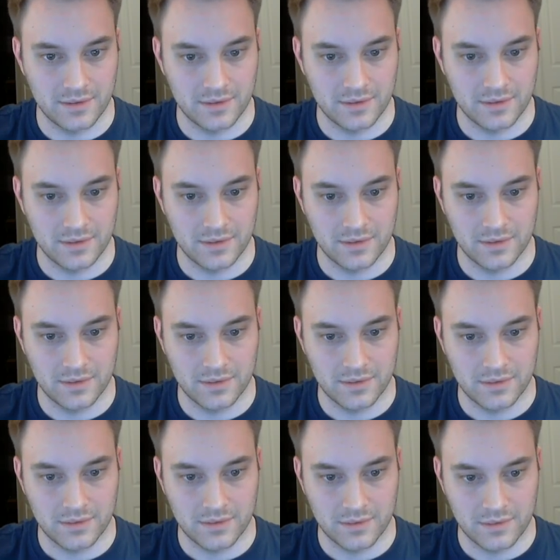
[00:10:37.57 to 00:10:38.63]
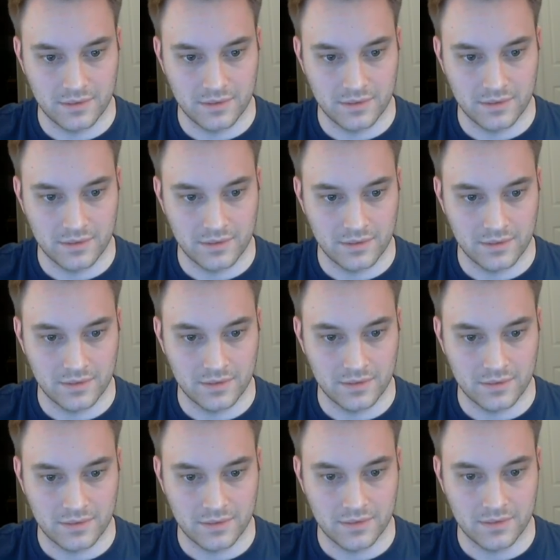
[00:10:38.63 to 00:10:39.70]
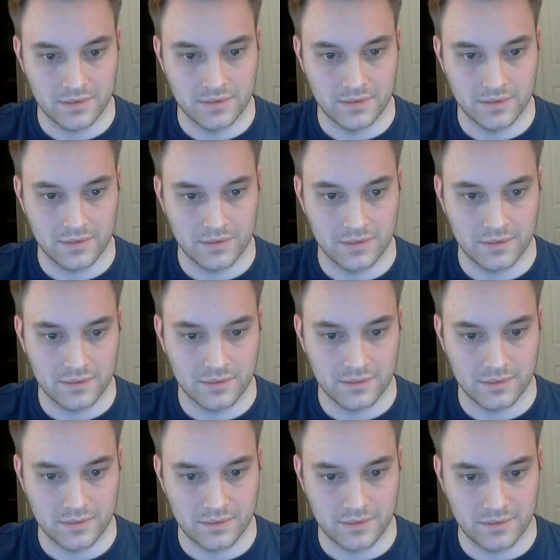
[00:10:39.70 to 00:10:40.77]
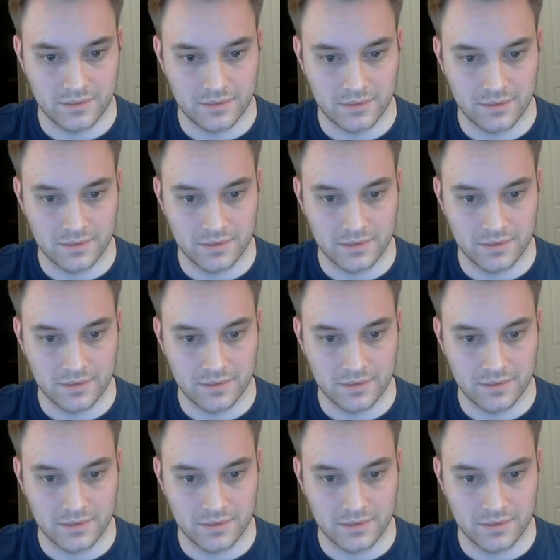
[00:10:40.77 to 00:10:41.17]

(no one is talking)